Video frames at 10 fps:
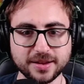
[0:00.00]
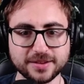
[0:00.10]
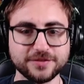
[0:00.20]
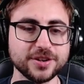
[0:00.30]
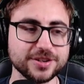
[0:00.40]

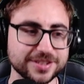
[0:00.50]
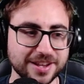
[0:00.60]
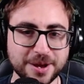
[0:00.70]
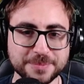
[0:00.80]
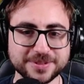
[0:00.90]
First
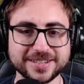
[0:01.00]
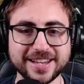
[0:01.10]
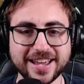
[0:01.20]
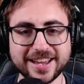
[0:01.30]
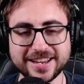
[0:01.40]
up
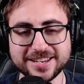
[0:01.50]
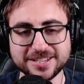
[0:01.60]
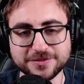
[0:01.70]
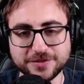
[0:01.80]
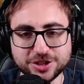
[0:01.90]
today is
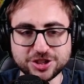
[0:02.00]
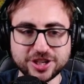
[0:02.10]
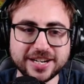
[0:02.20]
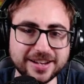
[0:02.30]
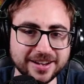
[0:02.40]

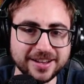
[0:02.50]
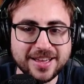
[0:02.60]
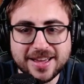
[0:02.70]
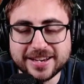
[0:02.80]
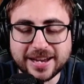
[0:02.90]
Vegeta.
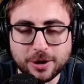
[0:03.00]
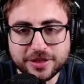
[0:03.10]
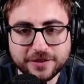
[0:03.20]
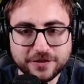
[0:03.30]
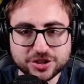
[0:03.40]
Now, I
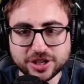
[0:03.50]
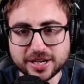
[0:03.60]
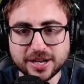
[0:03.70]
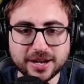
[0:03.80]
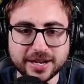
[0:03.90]
think
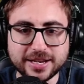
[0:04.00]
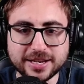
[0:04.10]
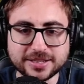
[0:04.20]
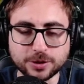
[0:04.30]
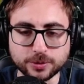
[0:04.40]
Vegeta is
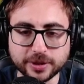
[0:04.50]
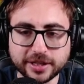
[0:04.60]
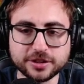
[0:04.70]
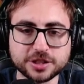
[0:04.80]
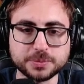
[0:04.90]
in a really
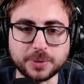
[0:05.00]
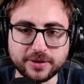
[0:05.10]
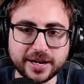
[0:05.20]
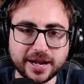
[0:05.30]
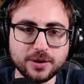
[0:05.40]
good spot right
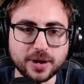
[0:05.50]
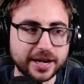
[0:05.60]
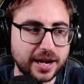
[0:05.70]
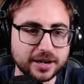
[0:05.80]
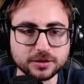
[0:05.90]
now. I
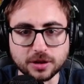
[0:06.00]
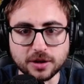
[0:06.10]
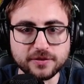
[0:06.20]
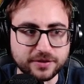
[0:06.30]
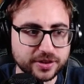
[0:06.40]
kind of love
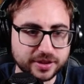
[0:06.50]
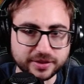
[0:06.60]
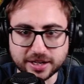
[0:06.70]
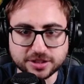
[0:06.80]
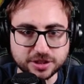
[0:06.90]
everything that
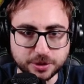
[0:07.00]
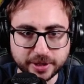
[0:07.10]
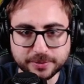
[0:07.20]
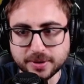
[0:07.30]
it's doing.